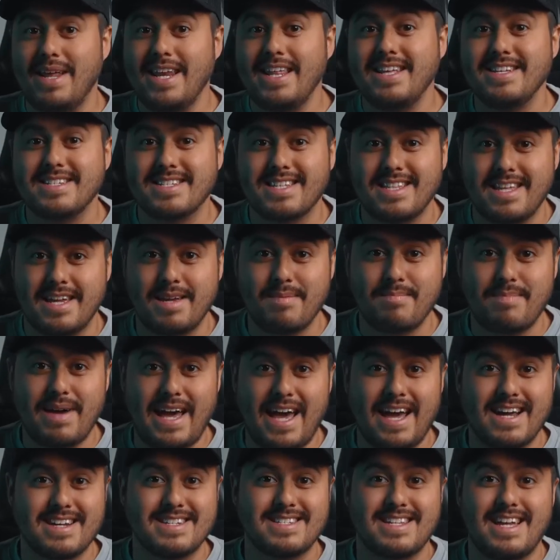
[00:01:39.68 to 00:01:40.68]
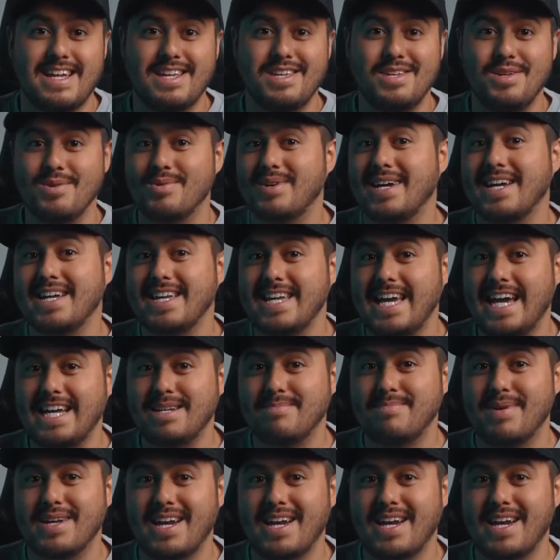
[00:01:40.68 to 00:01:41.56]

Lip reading: are many sling bags that you can get,